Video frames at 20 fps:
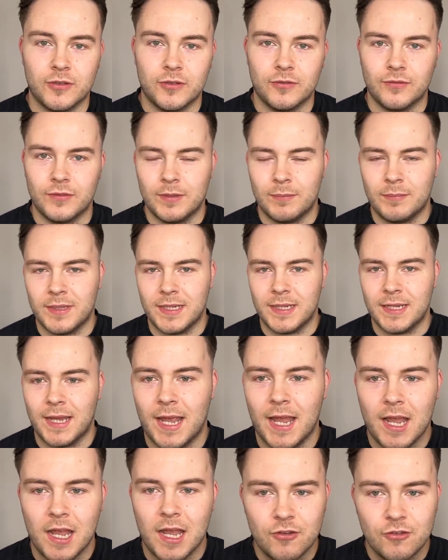of it
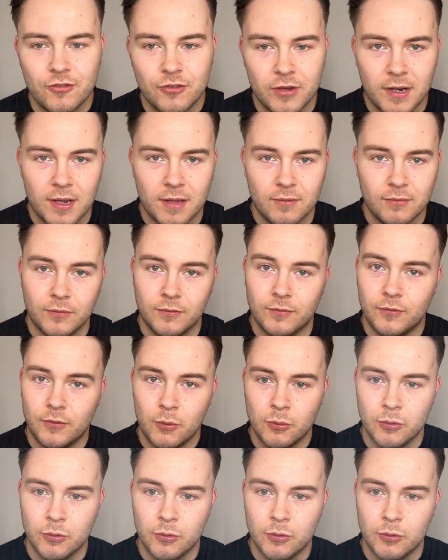being entry level fool